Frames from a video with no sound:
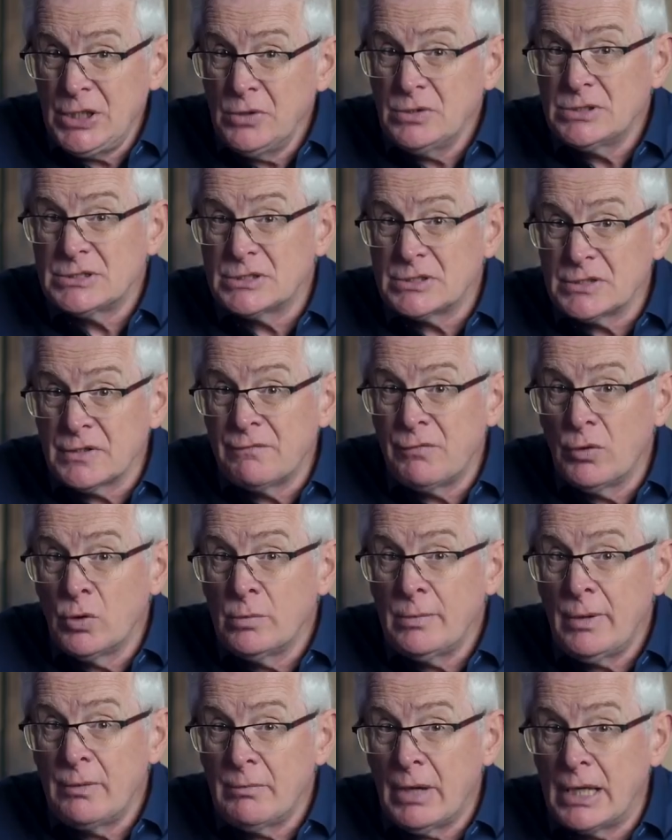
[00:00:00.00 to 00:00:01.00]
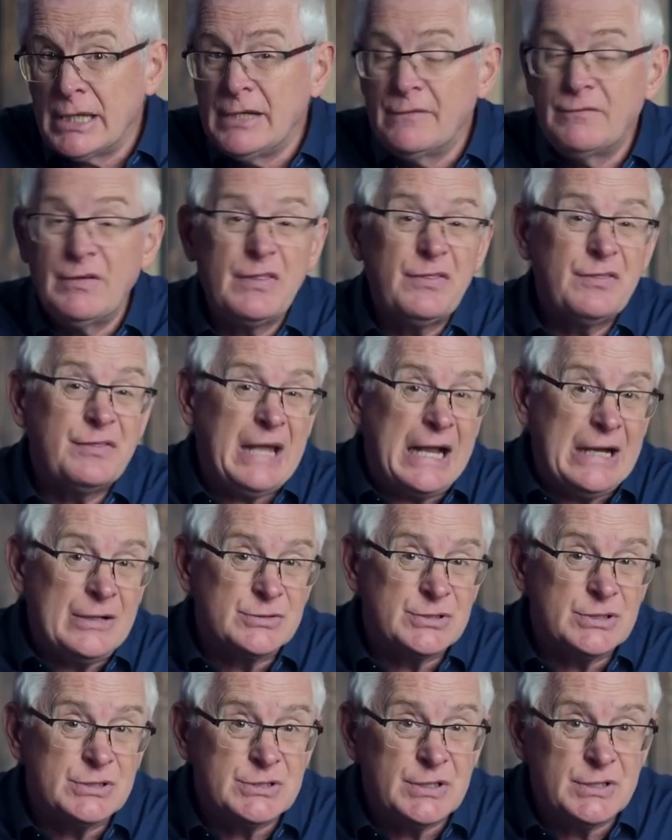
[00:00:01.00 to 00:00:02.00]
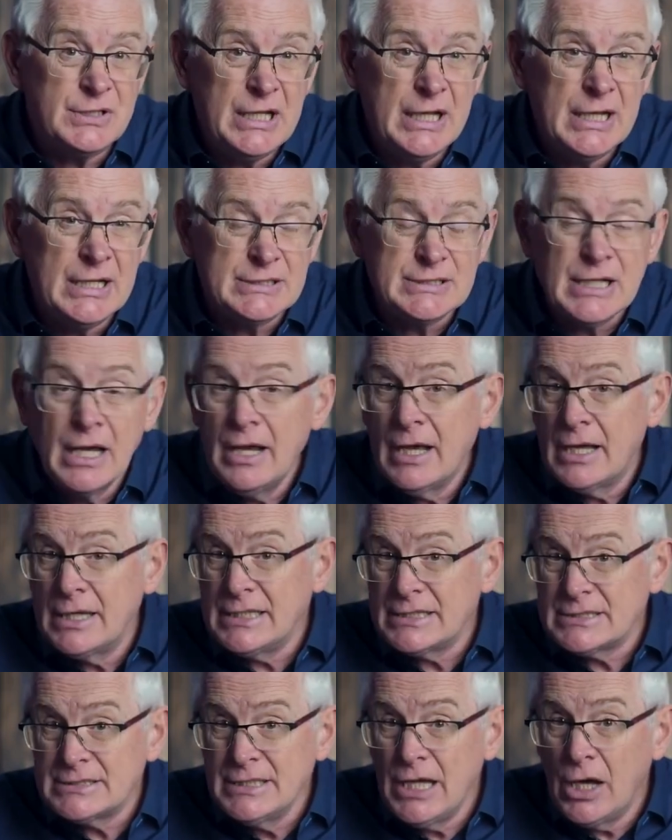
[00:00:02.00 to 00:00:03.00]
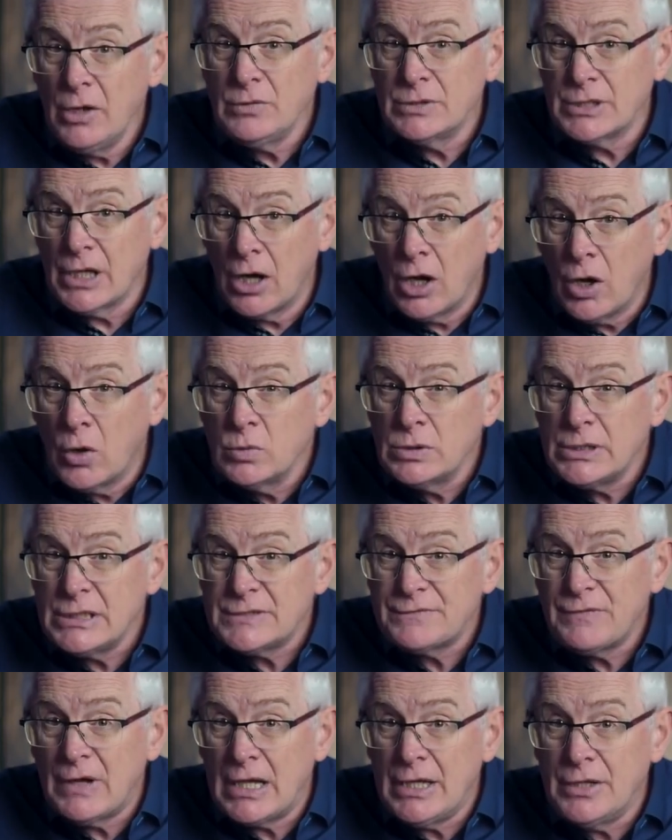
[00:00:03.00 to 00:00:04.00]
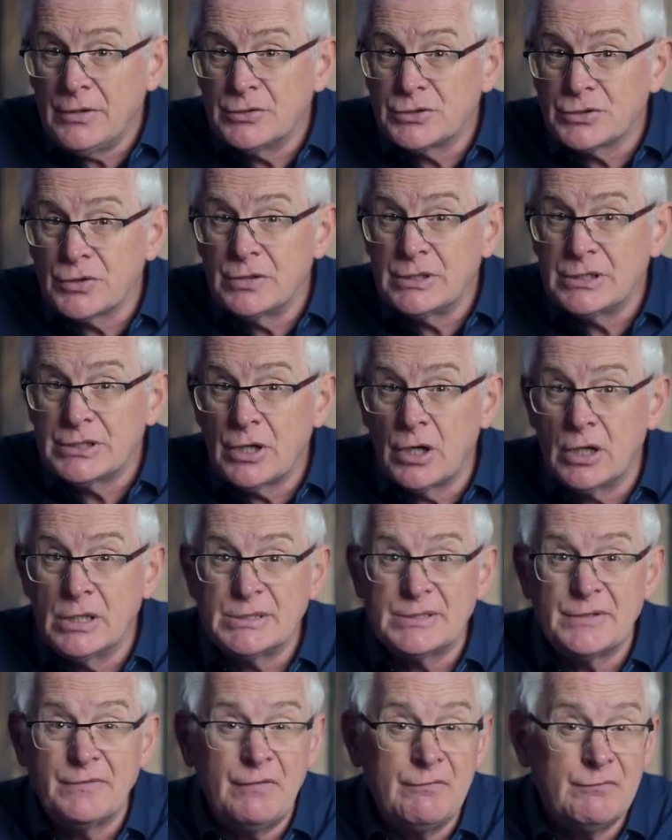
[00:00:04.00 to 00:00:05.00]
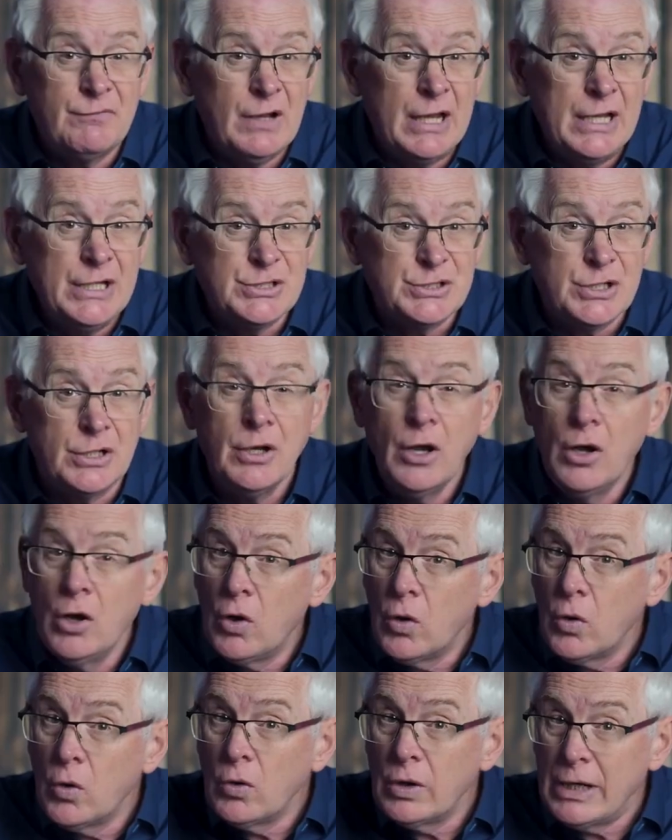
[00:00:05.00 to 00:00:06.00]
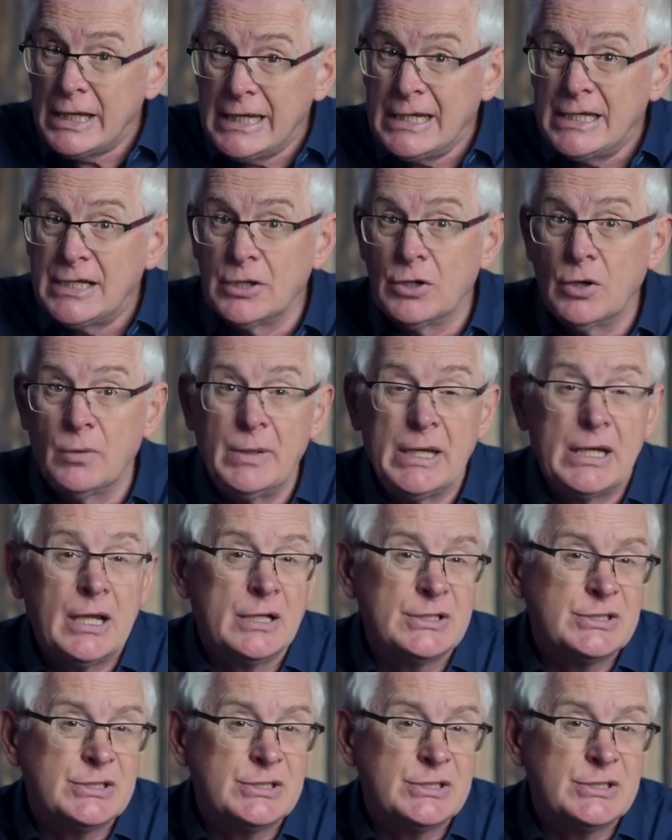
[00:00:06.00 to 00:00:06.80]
used as a form of money for thousands of years, and it's known to hold its value during times of inflation or economic